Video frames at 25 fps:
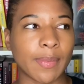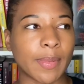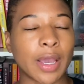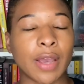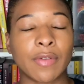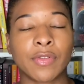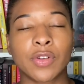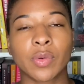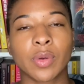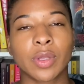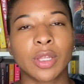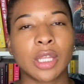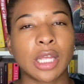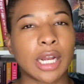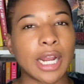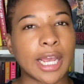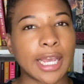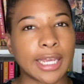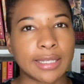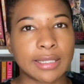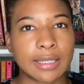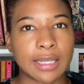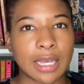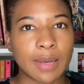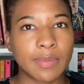I have to read that
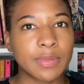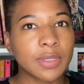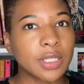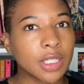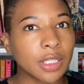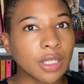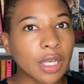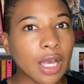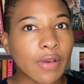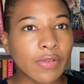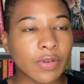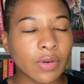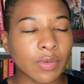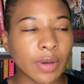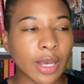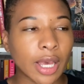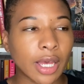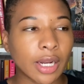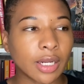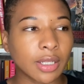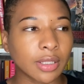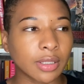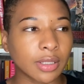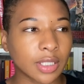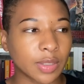ASAP. Still haven't read
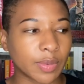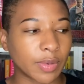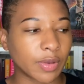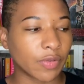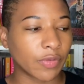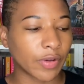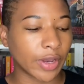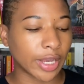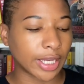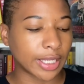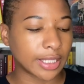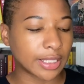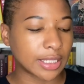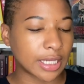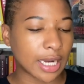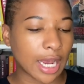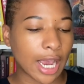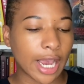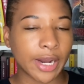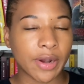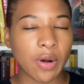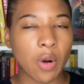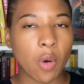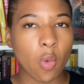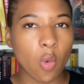Elizabeth
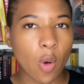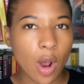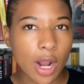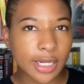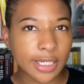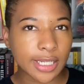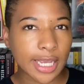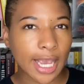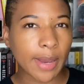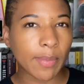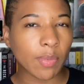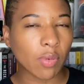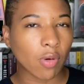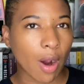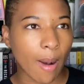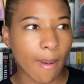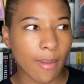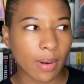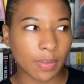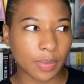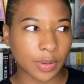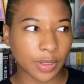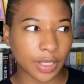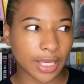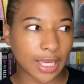Frankenstein. One day
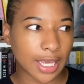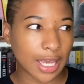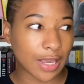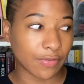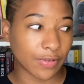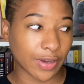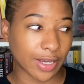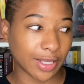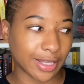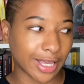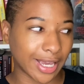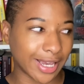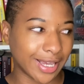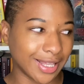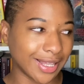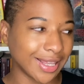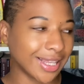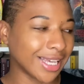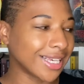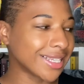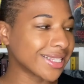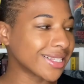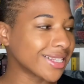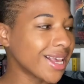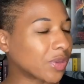probably, if I like
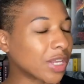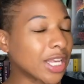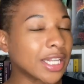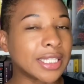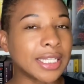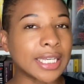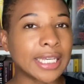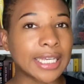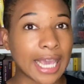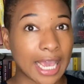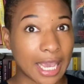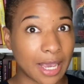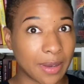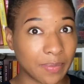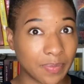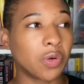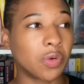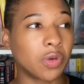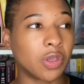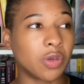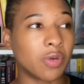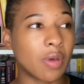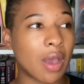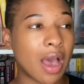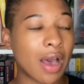this. It's a game where
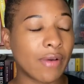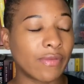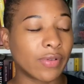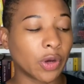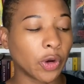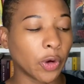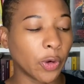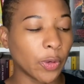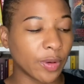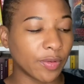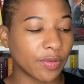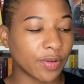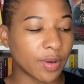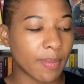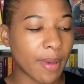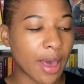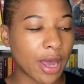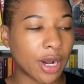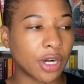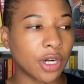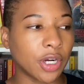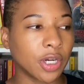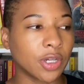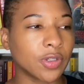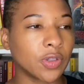you have a group of
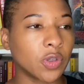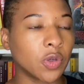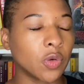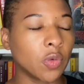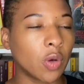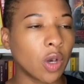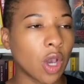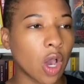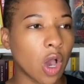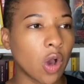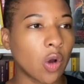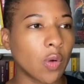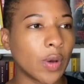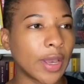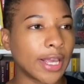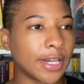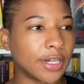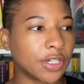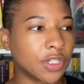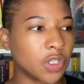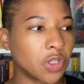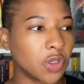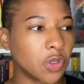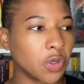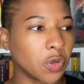competitors who go
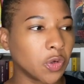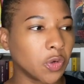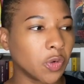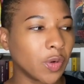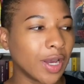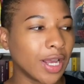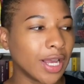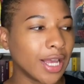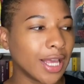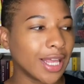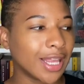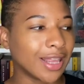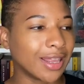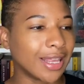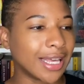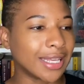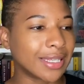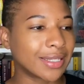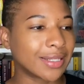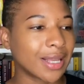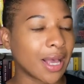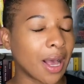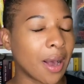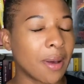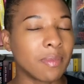into
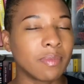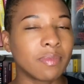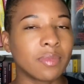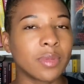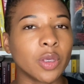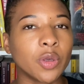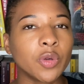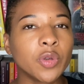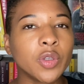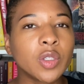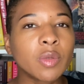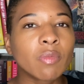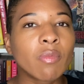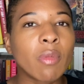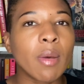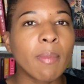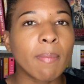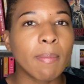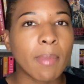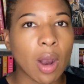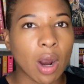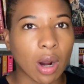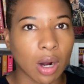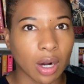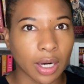this amusement
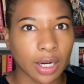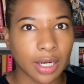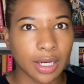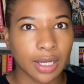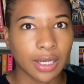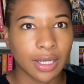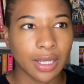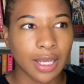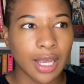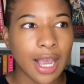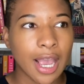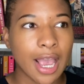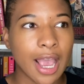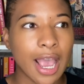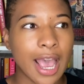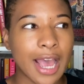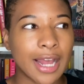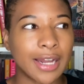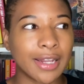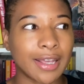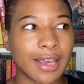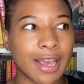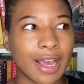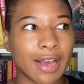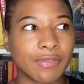park
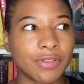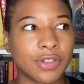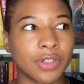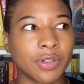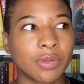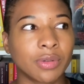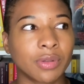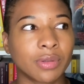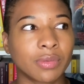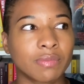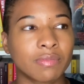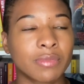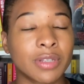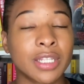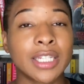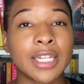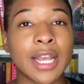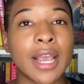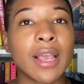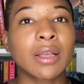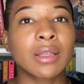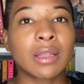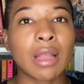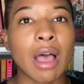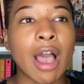and they have to
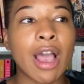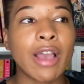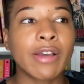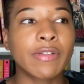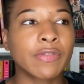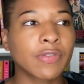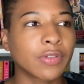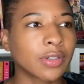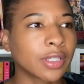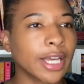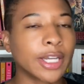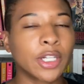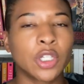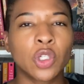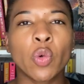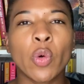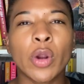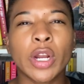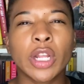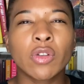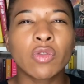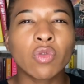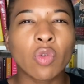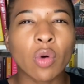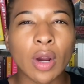stay alive for like
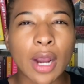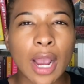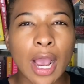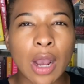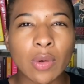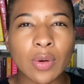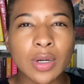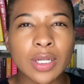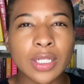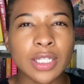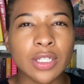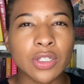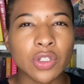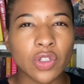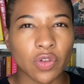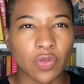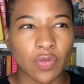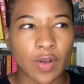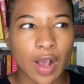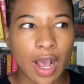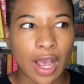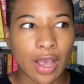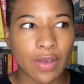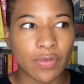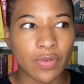24 hours and
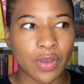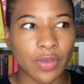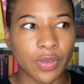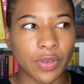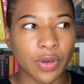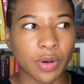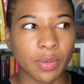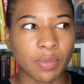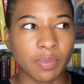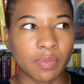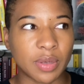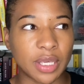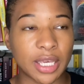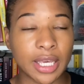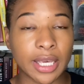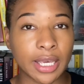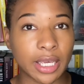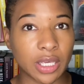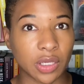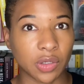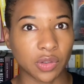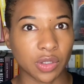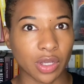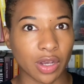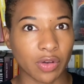survive, and they're being
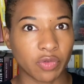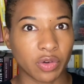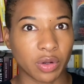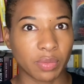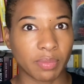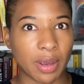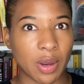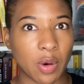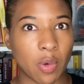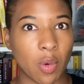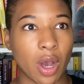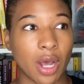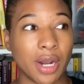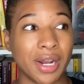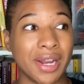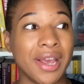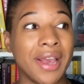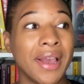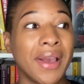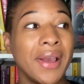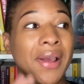killed off one by one.